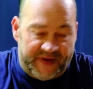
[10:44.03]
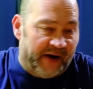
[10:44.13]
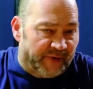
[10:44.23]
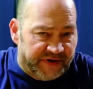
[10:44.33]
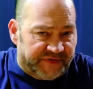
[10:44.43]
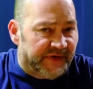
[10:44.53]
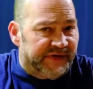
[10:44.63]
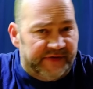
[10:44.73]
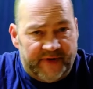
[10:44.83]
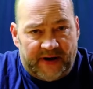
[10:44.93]
Not research
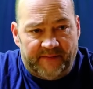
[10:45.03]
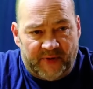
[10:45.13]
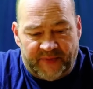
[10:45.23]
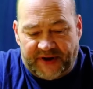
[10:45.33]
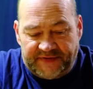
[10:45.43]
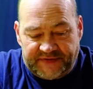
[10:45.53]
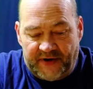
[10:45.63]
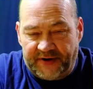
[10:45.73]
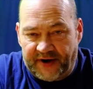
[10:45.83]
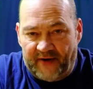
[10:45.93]
and development, because they
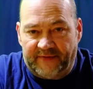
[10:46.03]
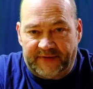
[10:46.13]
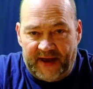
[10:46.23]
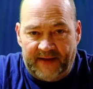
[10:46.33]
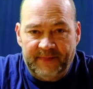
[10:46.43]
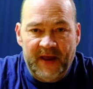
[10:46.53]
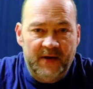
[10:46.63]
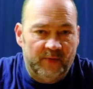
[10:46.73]
already covered that